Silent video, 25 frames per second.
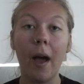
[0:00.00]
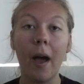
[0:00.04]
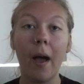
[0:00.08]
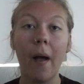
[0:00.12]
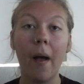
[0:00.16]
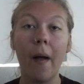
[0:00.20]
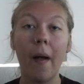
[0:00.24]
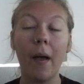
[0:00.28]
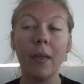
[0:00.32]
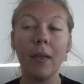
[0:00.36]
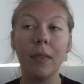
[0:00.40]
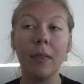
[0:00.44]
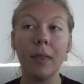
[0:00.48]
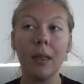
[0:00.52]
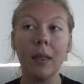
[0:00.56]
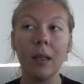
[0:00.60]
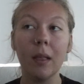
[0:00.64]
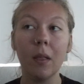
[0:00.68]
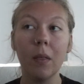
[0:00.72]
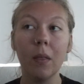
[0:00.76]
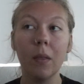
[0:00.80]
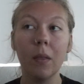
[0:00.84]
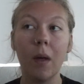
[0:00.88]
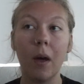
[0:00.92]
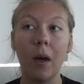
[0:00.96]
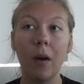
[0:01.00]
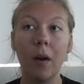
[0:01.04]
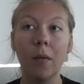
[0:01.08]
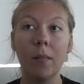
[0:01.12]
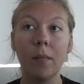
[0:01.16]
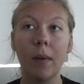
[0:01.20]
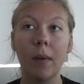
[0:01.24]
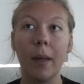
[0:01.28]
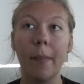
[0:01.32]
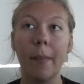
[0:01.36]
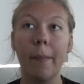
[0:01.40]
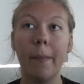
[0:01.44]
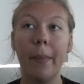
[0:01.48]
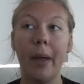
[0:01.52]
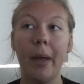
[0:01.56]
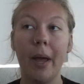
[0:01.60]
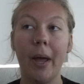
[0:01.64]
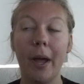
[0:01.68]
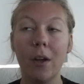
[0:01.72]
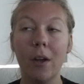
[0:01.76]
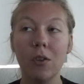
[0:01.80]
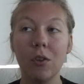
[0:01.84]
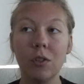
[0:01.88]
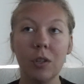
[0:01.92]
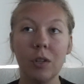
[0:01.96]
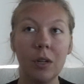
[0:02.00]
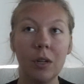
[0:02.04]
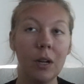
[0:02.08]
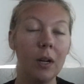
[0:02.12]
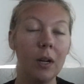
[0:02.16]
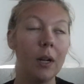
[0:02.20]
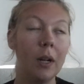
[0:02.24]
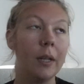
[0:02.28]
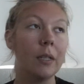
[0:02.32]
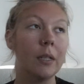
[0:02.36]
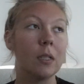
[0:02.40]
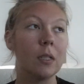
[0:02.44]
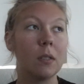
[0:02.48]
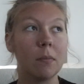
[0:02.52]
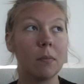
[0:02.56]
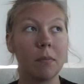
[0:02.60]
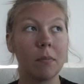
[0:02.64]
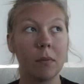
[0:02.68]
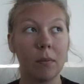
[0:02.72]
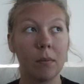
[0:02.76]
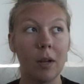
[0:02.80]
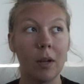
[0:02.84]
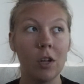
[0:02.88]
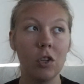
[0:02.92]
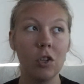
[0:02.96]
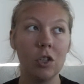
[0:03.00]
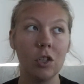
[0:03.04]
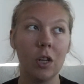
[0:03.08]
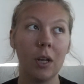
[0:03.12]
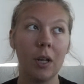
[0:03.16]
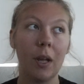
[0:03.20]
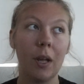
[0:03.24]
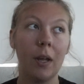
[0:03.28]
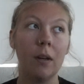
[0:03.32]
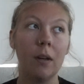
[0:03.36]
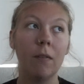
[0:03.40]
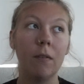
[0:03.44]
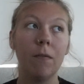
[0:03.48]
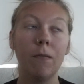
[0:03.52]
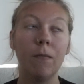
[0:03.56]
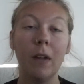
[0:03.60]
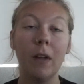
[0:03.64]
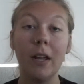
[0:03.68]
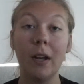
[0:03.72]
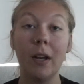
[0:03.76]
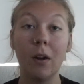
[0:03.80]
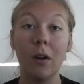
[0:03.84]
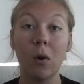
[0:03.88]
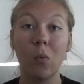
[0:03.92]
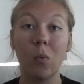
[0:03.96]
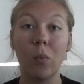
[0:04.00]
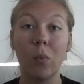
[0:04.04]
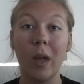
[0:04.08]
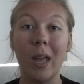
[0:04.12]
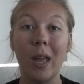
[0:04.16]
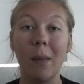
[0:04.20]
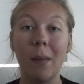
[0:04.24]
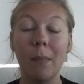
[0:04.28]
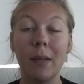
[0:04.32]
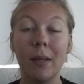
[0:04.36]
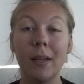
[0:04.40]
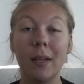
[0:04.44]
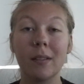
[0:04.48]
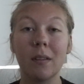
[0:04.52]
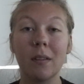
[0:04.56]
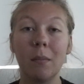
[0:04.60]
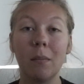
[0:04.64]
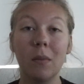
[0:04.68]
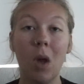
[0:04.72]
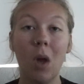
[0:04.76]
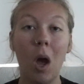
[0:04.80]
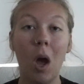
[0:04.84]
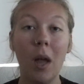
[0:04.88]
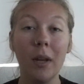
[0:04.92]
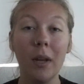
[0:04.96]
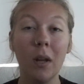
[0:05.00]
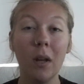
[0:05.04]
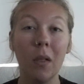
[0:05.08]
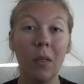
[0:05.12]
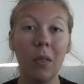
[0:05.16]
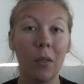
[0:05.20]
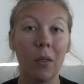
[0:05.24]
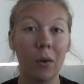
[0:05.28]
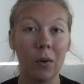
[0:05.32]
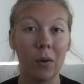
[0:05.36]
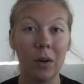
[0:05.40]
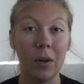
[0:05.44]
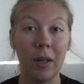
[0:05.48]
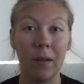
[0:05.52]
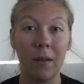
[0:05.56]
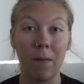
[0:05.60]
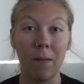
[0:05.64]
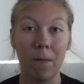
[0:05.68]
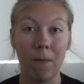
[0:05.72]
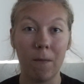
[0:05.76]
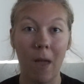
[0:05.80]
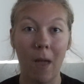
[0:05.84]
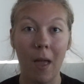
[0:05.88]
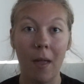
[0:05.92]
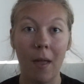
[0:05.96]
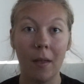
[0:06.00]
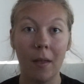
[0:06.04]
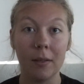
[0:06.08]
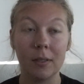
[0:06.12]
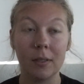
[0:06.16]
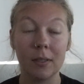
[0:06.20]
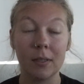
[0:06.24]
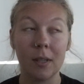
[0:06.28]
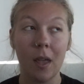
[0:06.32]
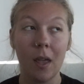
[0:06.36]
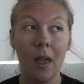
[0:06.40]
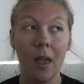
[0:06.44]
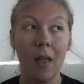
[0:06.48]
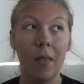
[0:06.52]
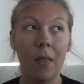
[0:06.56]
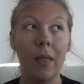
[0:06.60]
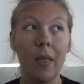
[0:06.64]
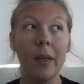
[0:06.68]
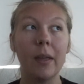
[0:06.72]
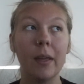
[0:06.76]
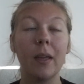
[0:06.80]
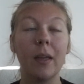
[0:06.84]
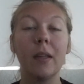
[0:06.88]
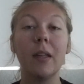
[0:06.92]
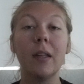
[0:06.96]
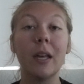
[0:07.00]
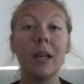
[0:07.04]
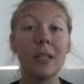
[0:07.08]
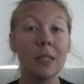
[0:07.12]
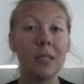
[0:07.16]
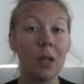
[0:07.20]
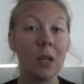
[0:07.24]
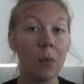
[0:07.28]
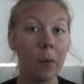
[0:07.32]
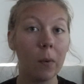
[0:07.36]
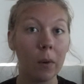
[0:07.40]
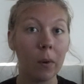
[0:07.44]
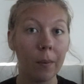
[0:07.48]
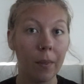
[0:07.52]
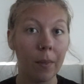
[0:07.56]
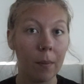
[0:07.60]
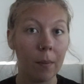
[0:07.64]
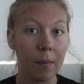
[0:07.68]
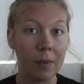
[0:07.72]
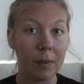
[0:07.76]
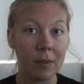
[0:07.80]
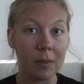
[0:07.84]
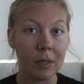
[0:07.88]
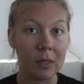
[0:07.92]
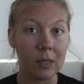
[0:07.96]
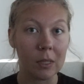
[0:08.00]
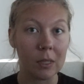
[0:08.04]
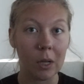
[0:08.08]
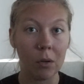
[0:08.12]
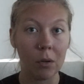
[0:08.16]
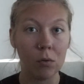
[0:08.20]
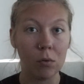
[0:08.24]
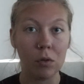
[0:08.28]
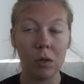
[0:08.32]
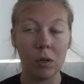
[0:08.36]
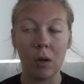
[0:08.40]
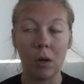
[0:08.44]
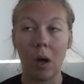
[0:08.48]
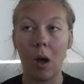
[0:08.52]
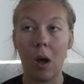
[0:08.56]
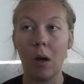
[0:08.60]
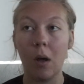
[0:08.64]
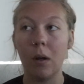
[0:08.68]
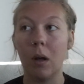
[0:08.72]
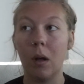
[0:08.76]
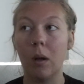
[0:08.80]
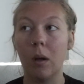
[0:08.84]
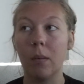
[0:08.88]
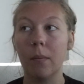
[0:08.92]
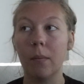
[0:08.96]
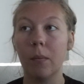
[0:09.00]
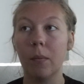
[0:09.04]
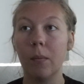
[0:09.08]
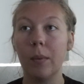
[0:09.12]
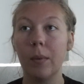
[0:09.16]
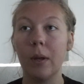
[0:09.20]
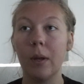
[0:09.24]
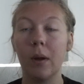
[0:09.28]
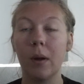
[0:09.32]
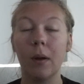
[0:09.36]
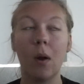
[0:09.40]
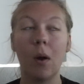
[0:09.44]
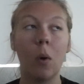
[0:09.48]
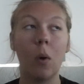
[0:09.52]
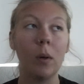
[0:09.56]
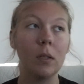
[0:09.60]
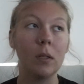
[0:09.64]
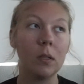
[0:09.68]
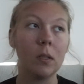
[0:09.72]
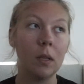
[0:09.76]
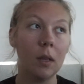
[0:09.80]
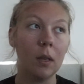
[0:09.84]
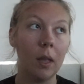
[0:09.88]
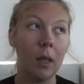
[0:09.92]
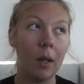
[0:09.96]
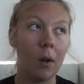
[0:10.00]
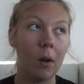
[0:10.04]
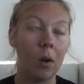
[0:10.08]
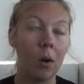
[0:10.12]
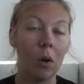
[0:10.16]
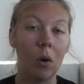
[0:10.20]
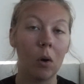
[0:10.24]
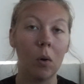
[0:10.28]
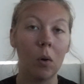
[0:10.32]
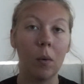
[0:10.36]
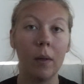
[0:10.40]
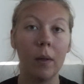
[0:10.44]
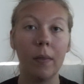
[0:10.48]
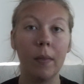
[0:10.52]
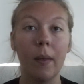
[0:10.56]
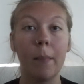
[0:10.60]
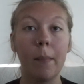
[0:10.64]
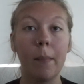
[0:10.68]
I think a lot of my passion and inspiration kind of faded away because I'm not in a learning phase. Like, yes, I work with a business coach, and we are always in like her in